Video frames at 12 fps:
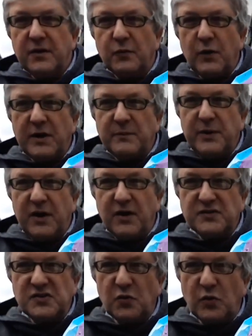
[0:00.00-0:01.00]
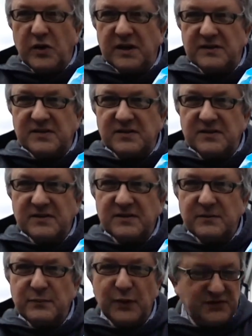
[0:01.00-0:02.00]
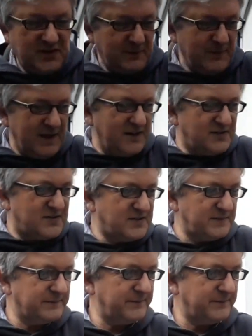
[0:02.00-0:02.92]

1 part orchid potting mix,